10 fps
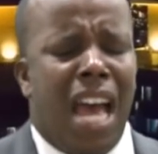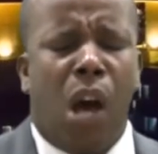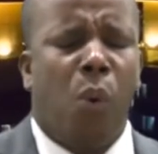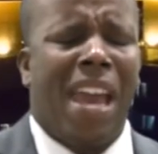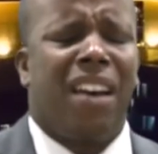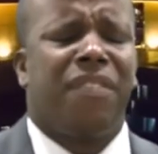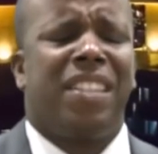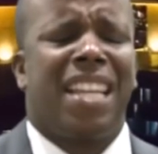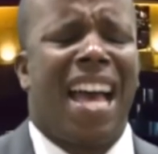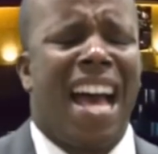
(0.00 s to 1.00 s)

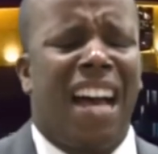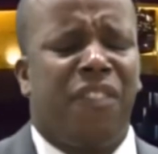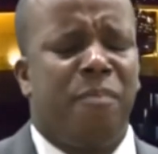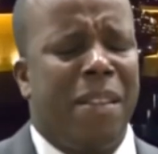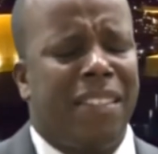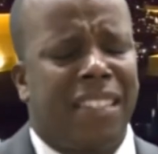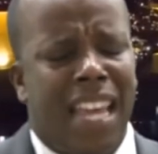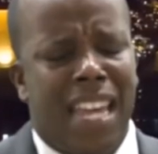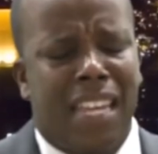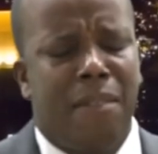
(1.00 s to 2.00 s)
However, they have been
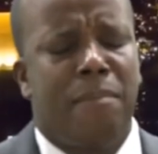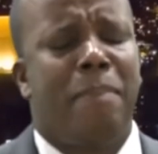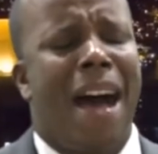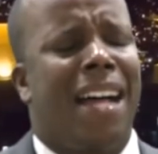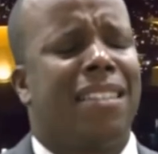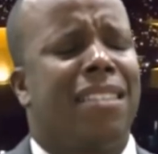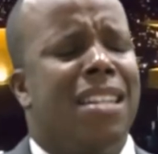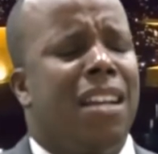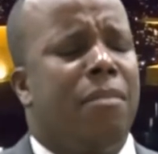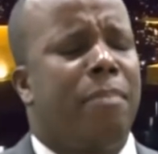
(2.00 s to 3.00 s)
taking bad
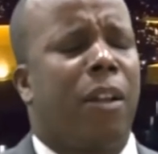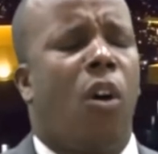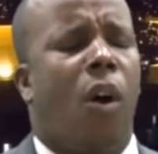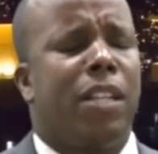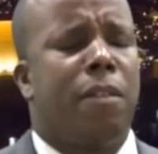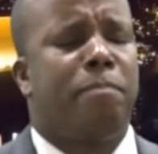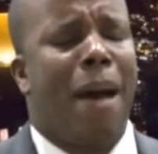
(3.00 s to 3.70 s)
my Lord,